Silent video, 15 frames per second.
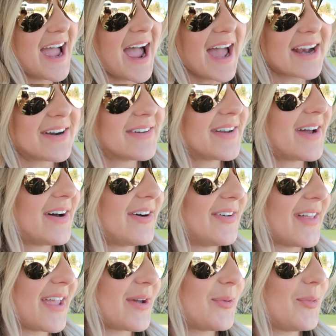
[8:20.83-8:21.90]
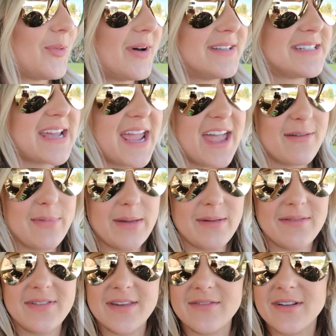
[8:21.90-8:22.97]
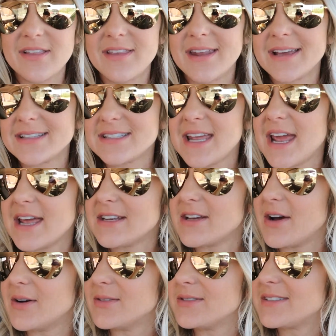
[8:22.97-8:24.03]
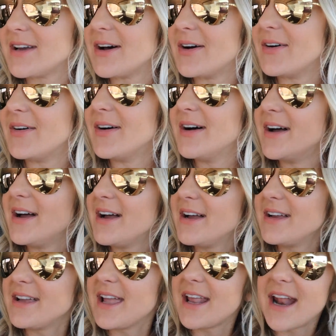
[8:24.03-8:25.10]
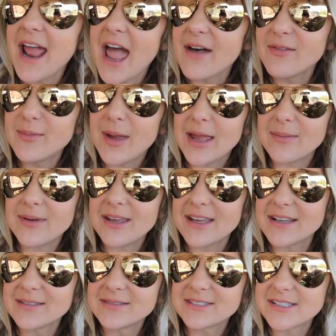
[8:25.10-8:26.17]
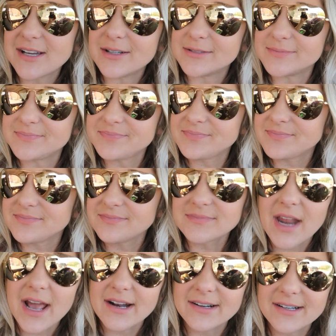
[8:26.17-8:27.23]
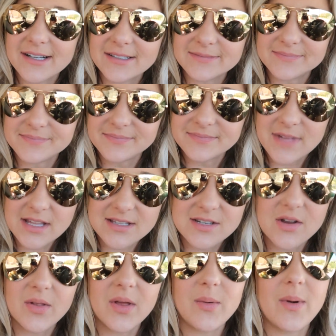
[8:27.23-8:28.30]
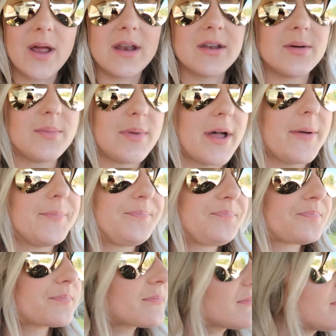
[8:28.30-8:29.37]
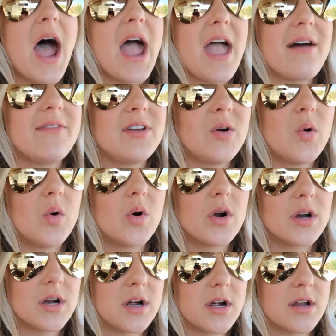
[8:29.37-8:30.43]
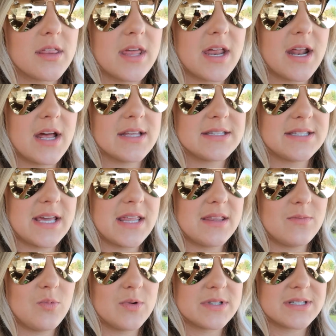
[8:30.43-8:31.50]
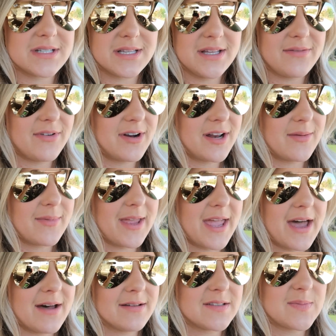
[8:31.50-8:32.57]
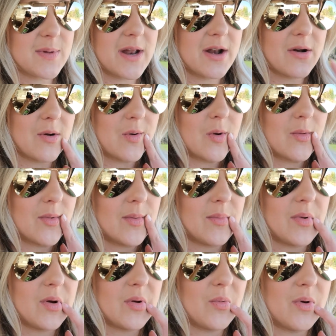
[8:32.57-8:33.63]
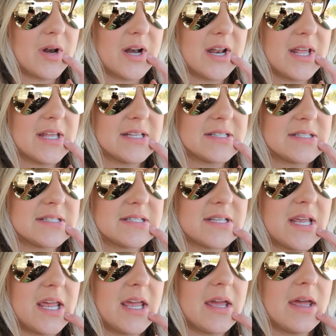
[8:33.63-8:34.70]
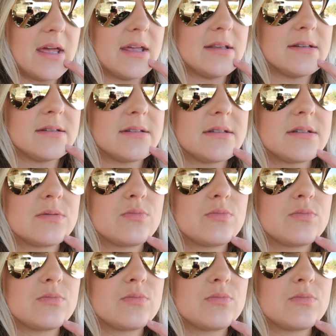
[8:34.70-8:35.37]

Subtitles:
I don't know, like one day I have baby fever and the next day I don't. So, and I have a baby, so I don't know, that's totally random. But I have an order that said was delivered at my house, but I don't remember what it is, and